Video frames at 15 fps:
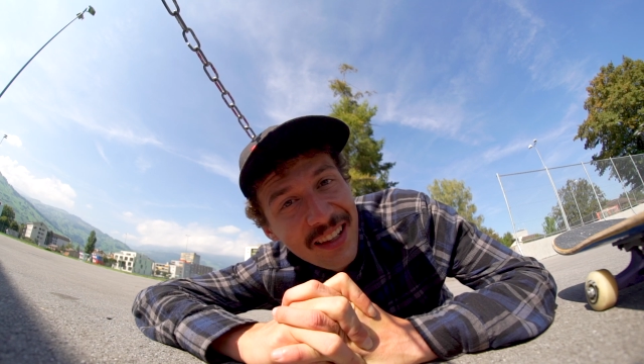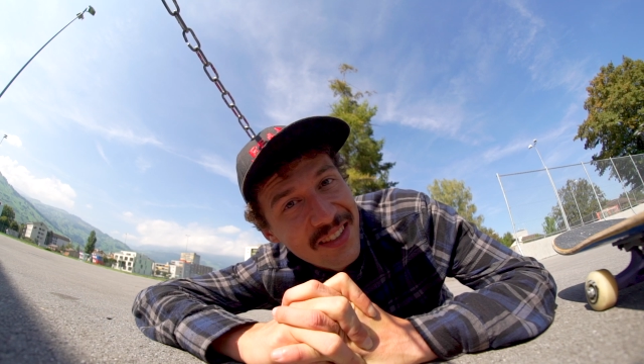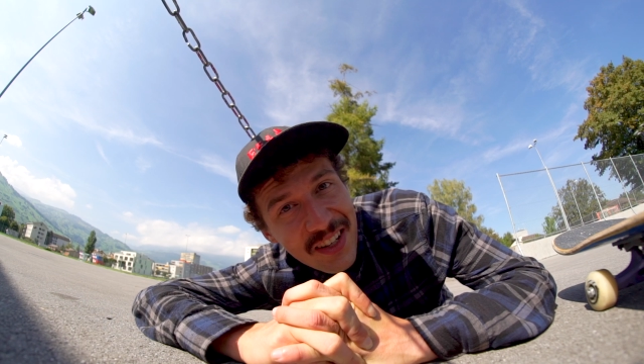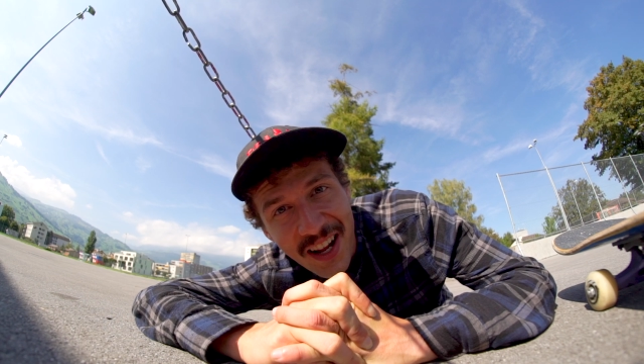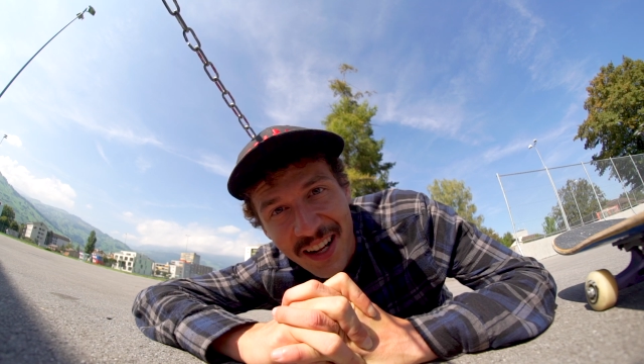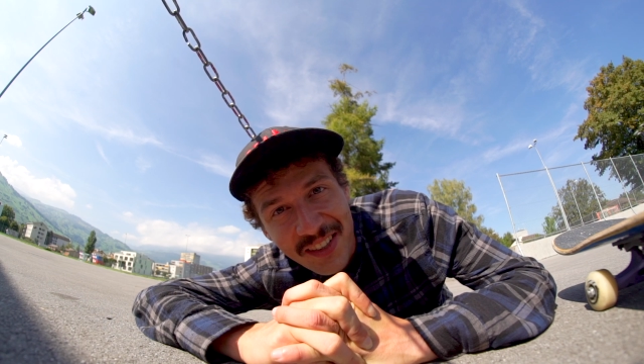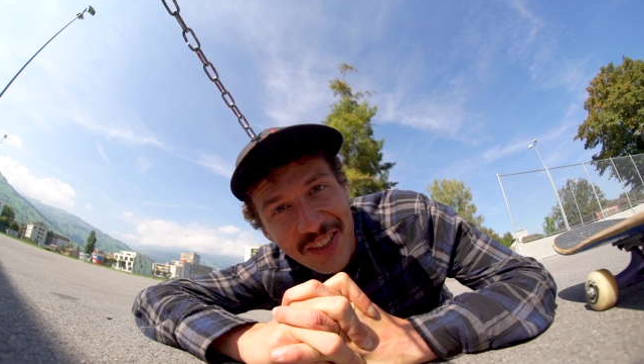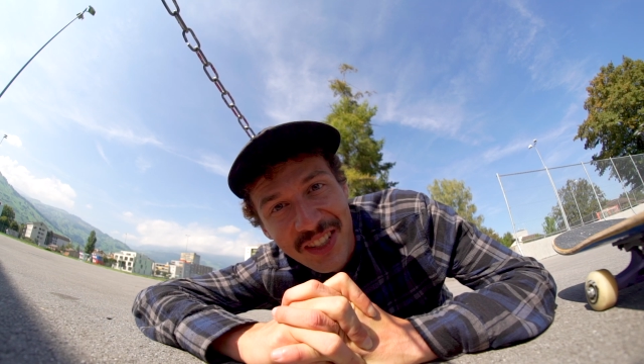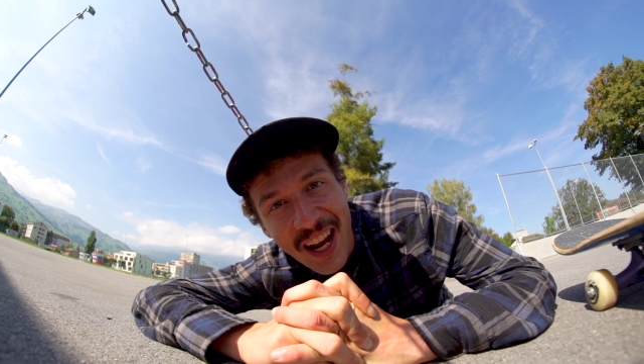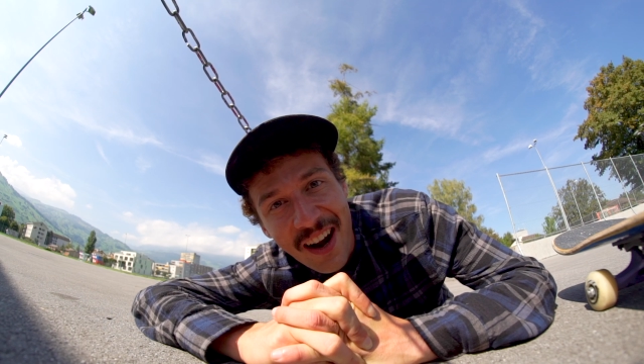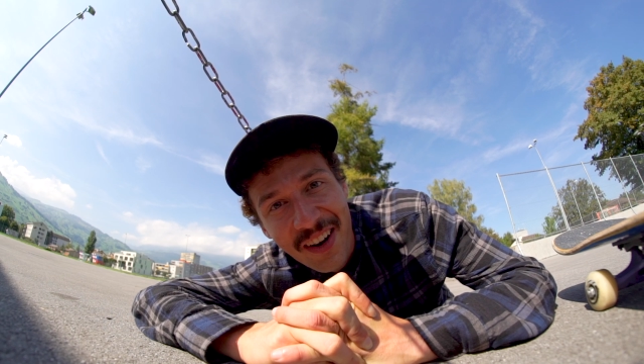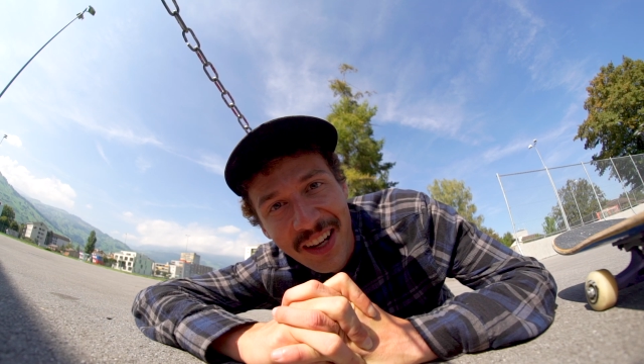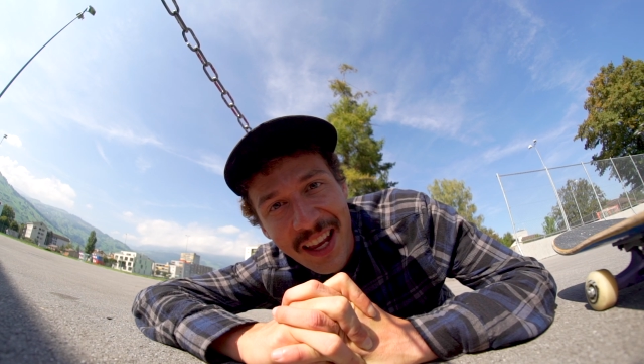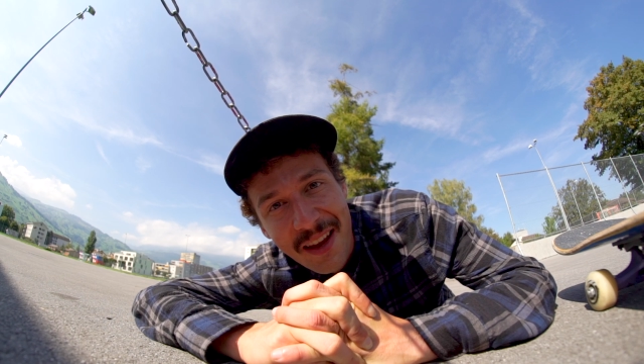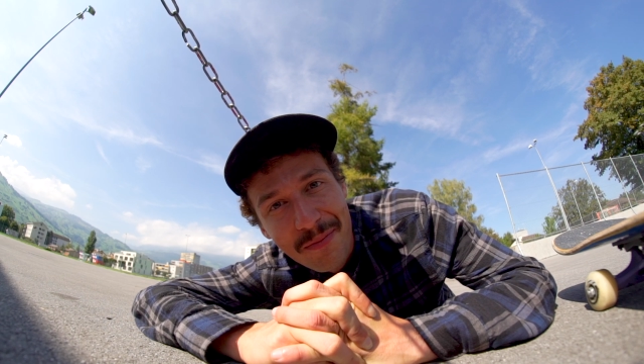That's another
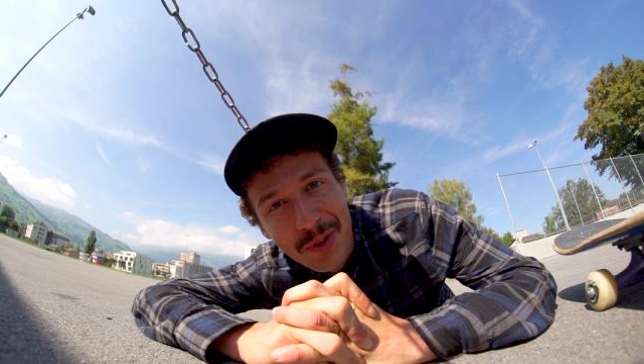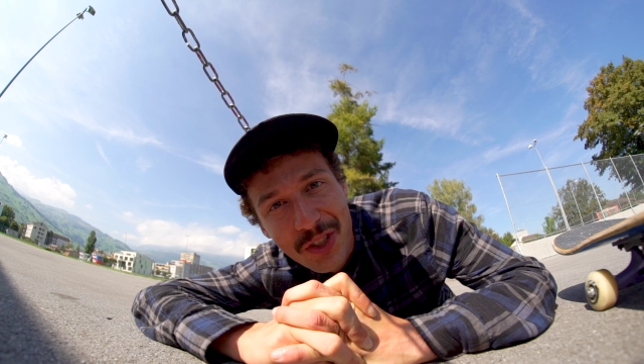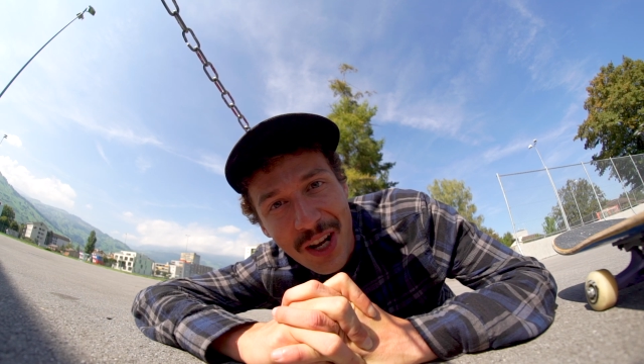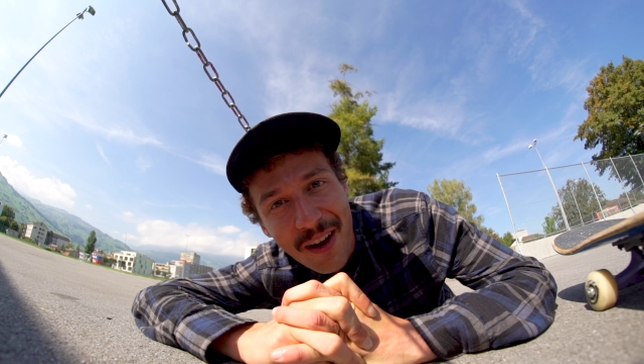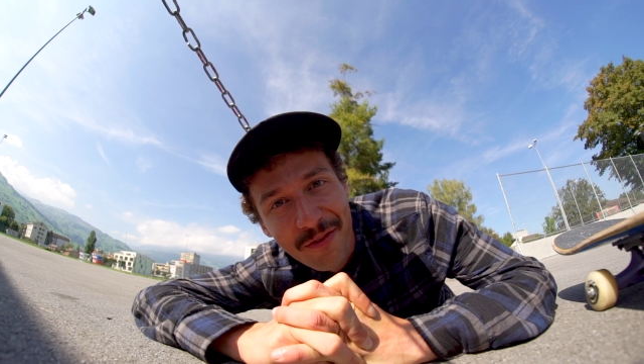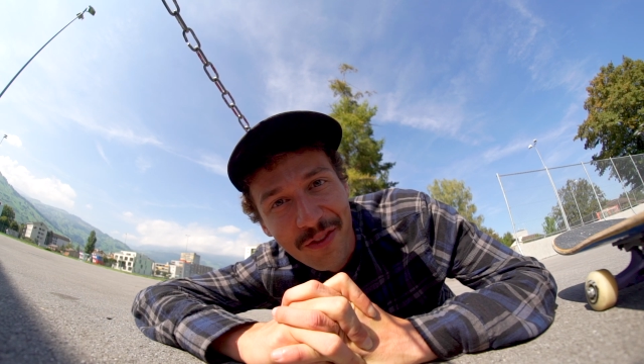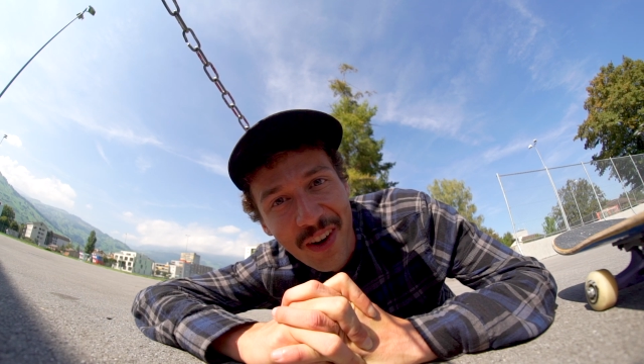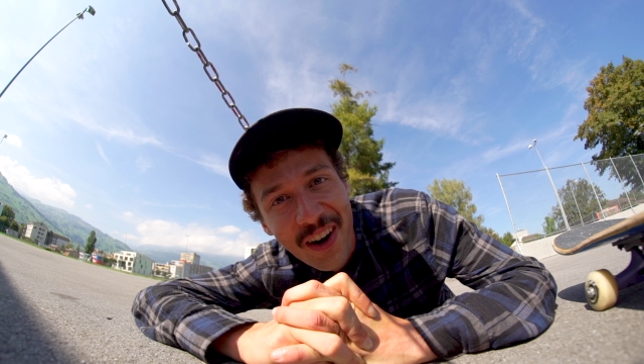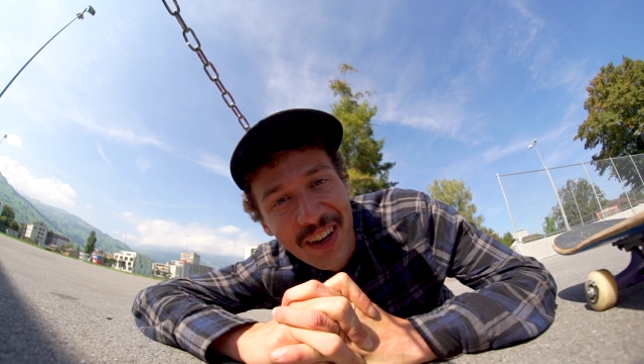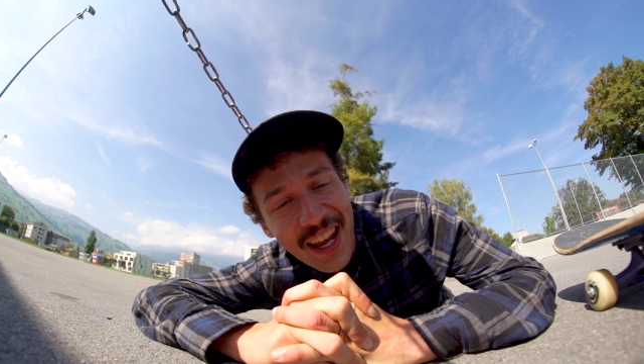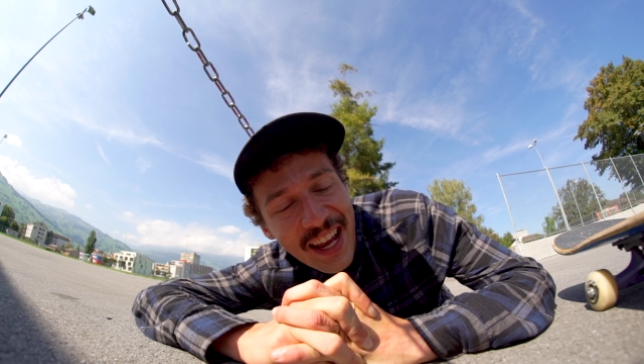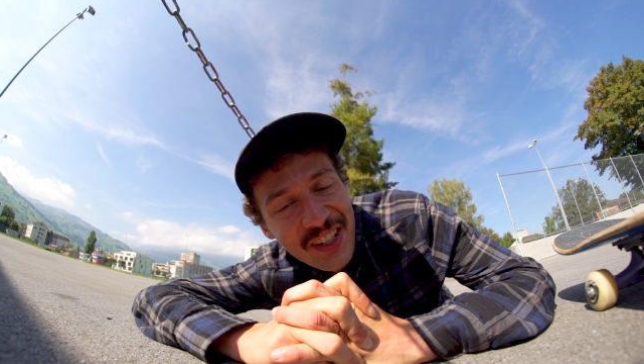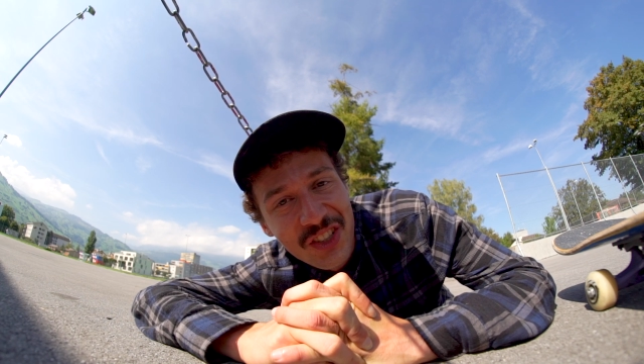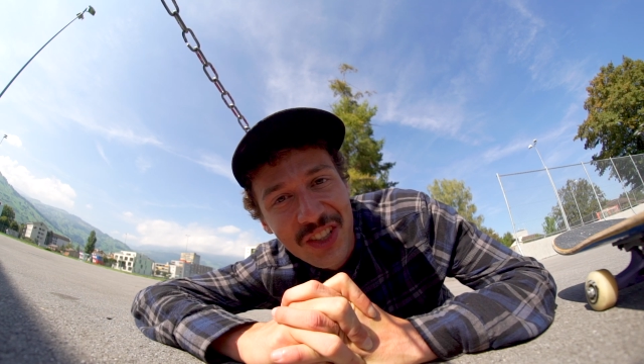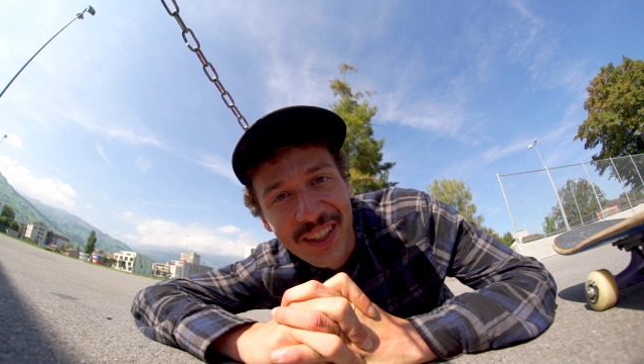scary hippie jump
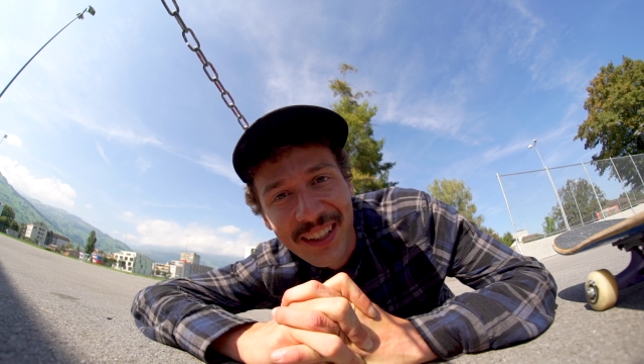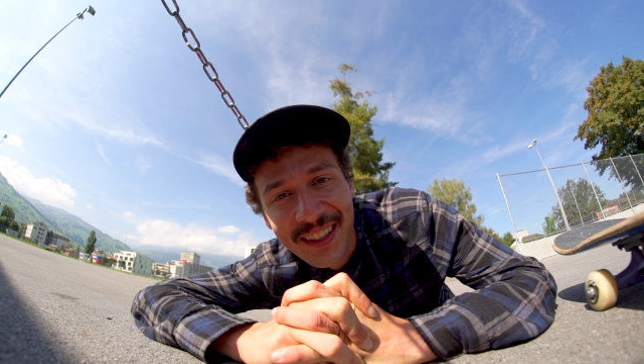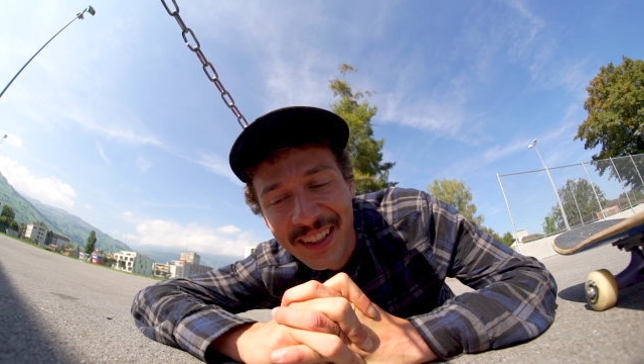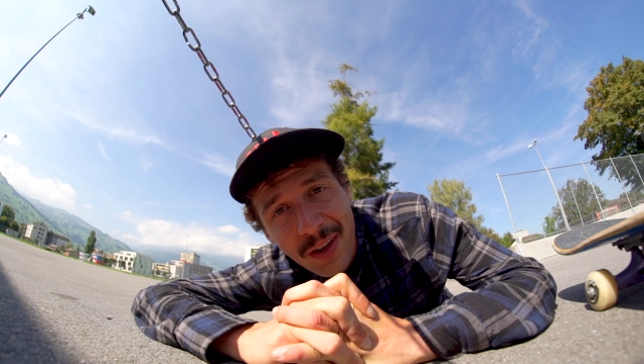variation.